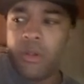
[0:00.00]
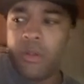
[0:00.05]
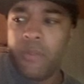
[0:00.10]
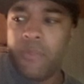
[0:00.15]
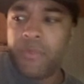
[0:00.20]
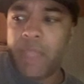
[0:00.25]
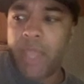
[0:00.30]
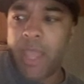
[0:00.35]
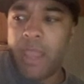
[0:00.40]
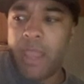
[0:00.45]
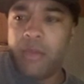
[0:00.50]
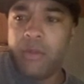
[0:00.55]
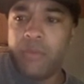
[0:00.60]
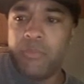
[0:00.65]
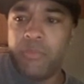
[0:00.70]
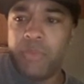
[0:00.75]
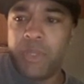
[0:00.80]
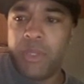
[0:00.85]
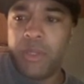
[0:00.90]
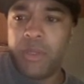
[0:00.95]

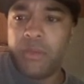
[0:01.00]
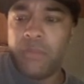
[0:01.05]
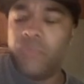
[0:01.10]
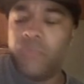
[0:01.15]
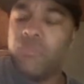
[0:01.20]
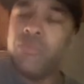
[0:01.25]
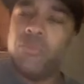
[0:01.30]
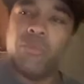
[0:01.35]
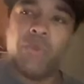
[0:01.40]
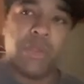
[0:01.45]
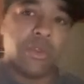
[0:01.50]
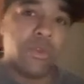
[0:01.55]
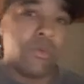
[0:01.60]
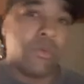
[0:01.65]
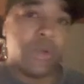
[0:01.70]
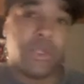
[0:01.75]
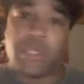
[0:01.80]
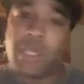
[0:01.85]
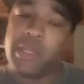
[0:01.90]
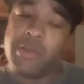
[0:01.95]
that beat, whether you
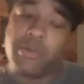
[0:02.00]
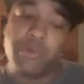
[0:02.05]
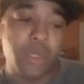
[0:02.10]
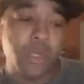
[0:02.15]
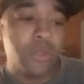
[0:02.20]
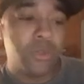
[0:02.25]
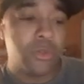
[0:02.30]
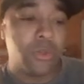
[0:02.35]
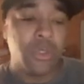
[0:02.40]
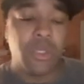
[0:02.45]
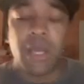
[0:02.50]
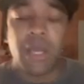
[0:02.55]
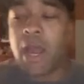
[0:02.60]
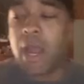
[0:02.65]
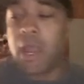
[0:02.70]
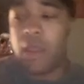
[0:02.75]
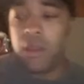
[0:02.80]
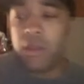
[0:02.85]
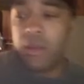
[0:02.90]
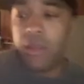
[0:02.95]
want to say he was injured or
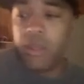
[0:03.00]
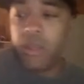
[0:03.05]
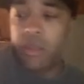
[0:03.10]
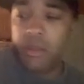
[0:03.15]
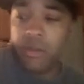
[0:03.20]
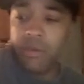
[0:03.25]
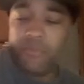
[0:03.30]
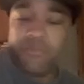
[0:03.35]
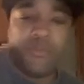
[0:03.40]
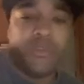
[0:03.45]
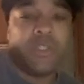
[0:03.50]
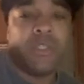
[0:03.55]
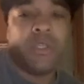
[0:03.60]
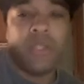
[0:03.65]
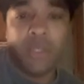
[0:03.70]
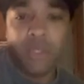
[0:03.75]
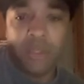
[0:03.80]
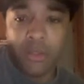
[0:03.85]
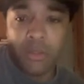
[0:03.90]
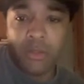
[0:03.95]
not,
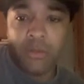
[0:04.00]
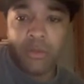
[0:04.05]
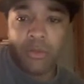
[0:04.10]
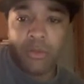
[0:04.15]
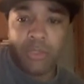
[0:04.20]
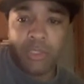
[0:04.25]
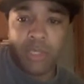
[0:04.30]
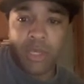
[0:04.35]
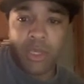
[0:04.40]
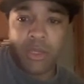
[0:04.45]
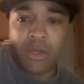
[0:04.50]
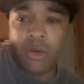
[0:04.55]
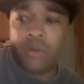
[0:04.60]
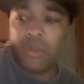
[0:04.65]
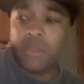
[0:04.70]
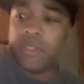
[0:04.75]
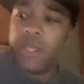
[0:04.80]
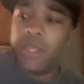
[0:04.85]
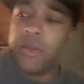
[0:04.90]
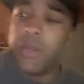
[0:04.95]
Vasily Lomachenko,
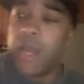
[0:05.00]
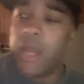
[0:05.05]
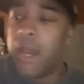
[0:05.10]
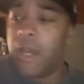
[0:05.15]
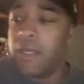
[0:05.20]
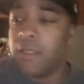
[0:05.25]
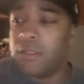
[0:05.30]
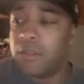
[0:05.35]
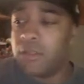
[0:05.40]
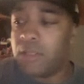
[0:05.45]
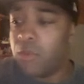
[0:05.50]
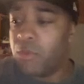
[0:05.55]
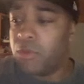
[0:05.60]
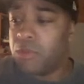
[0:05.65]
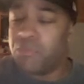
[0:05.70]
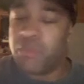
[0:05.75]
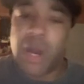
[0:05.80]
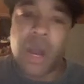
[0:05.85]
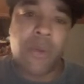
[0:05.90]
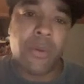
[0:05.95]
the same guy that
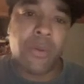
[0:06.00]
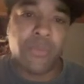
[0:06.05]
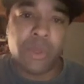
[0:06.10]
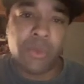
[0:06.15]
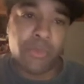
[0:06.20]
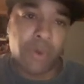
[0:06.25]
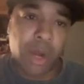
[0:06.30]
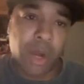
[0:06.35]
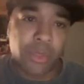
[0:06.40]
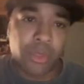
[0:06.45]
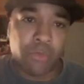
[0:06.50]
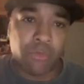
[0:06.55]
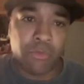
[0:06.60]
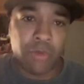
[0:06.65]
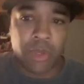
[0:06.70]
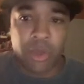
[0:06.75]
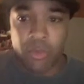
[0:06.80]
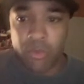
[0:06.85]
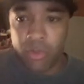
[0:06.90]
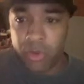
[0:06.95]
was bombing people out the
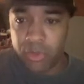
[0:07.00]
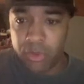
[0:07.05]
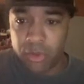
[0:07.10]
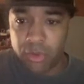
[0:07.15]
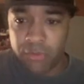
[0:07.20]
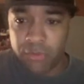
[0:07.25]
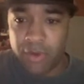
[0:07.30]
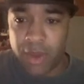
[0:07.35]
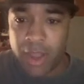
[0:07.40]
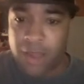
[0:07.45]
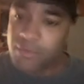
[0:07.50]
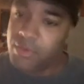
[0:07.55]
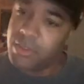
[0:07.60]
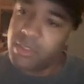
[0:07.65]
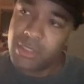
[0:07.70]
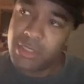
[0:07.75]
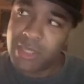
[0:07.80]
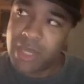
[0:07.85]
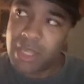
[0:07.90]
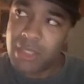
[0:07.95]
ring at 135.
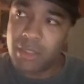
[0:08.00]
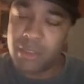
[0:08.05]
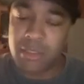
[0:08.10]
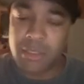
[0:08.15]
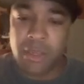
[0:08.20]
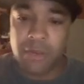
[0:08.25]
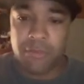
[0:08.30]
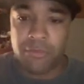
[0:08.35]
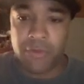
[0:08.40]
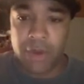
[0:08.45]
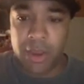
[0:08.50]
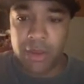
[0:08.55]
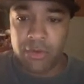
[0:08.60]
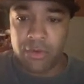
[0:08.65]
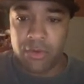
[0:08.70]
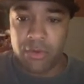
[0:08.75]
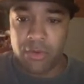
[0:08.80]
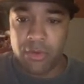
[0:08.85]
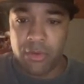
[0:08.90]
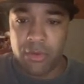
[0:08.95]
This is not the same
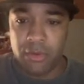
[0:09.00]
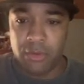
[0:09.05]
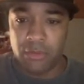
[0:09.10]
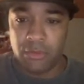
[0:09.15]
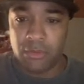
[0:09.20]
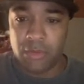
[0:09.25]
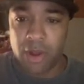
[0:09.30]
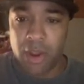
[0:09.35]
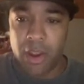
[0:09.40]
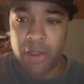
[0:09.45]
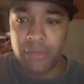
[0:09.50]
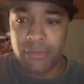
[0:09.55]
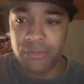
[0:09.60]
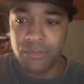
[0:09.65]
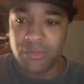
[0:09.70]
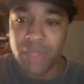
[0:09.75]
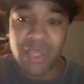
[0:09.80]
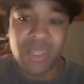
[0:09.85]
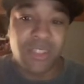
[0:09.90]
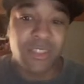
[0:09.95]
fighter. All right.
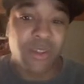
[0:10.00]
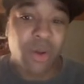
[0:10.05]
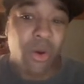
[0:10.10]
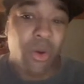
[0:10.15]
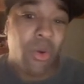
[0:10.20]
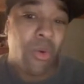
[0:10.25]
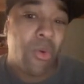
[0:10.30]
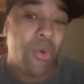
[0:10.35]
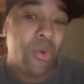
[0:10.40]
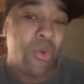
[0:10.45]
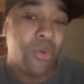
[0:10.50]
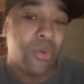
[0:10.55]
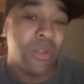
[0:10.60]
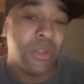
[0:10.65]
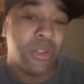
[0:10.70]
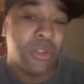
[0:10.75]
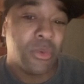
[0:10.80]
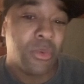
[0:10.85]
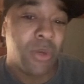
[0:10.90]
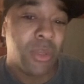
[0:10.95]
He's
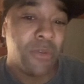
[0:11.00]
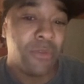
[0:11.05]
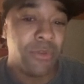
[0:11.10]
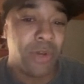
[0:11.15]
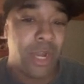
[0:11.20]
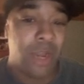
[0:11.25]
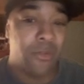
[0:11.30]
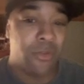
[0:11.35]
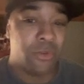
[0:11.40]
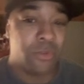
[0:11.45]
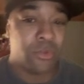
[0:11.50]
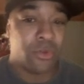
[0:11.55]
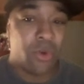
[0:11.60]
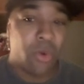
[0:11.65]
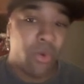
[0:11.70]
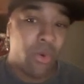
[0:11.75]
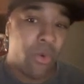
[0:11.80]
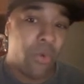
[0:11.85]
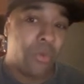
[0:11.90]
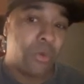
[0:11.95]
only 25 years
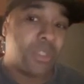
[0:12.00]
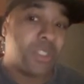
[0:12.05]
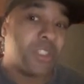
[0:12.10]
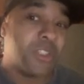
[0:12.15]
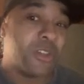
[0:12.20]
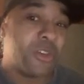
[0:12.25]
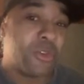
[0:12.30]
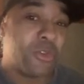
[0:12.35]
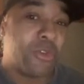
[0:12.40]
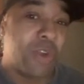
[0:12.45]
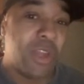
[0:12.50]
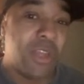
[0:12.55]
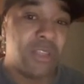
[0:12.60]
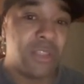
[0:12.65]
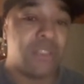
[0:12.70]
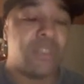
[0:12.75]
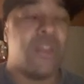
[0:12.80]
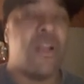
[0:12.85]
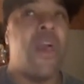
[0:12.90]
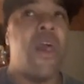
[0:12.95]
old, which is
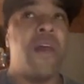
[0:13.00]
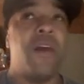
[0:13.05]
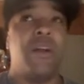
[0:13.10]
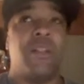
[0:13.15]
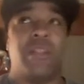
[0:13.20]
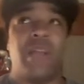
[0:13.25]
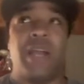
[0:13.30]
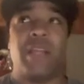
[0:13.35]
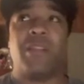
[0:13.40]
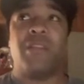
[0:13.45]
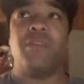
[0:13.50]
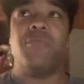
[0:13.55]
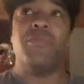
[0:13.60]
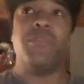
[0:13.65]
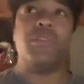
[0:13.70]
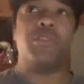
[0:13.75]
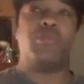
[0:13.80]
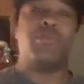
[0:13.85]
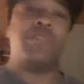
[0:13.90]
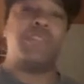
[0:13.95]
crazy. Like,
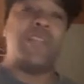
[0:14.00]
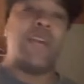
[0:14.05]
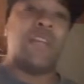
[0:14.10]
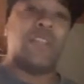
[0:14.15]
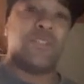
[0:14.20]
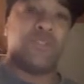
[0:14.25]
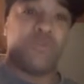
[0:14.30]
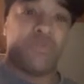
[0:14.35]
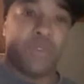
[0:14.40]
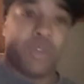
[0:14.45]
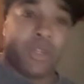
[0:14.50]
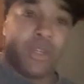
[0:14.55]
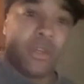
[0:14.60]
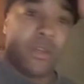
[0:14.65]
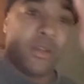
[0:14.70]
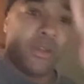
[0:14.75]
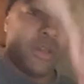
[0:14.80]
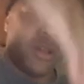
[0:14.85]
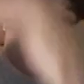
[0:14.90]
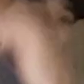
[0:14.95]
the
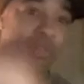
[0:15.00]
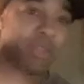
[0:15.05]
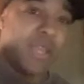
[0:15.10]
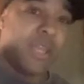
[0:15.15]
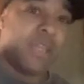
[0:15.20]
trajectory that